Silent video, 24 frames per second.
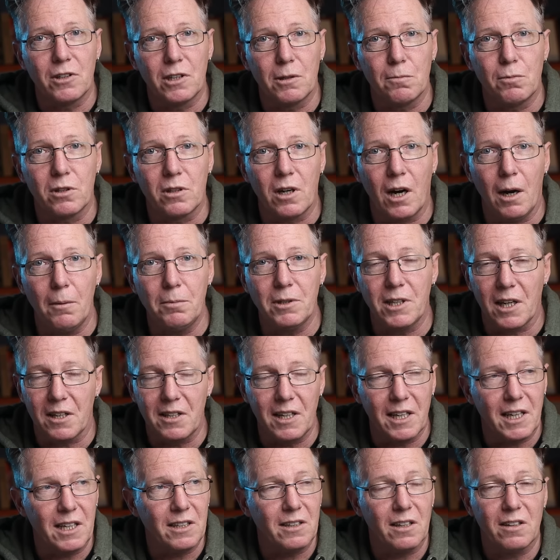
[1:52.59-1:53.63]
subscribers, I
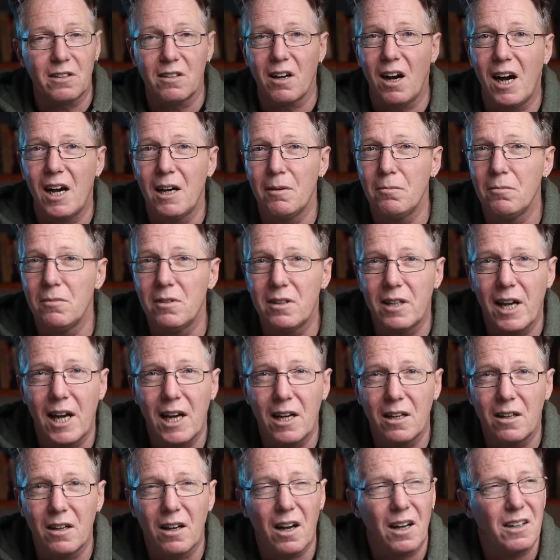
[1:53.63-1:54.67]
think at the time Ted,